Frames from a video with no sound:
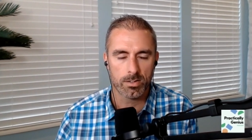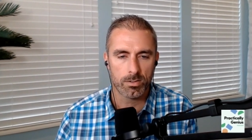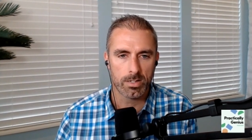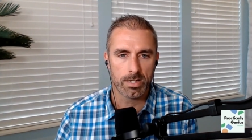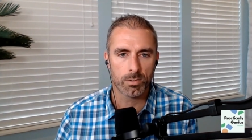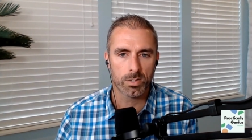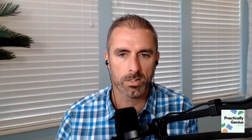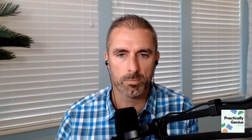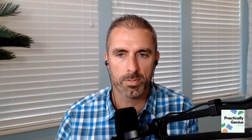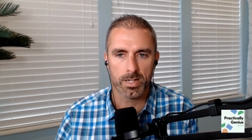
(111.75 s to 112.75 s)
anyone
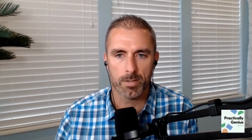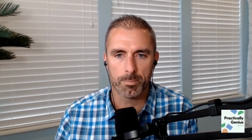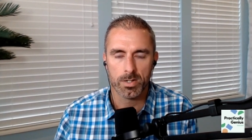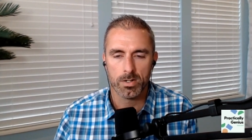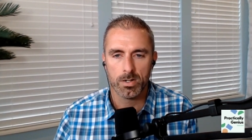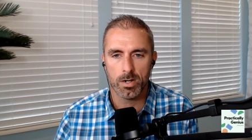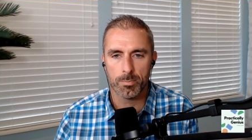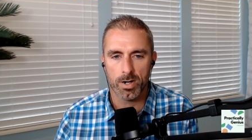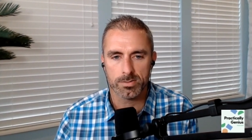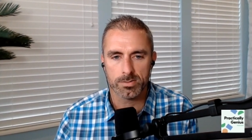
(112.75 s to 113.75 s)
can pick up a
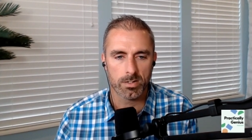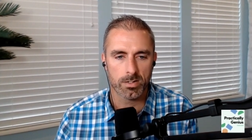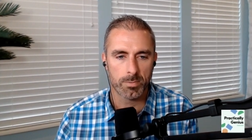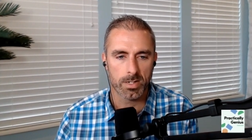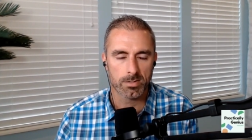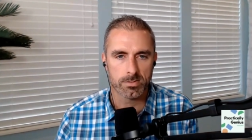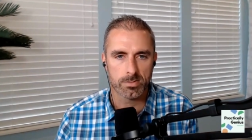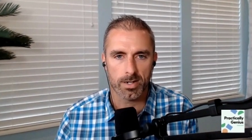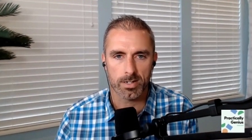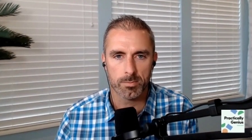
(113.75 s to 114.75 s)
process because it's
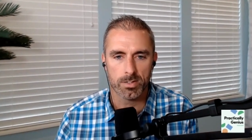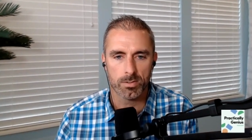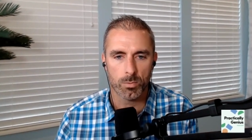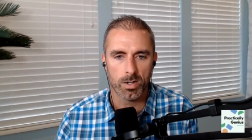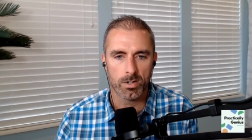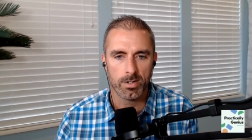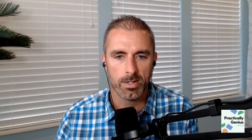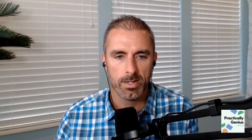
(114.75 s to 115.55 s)
documented well.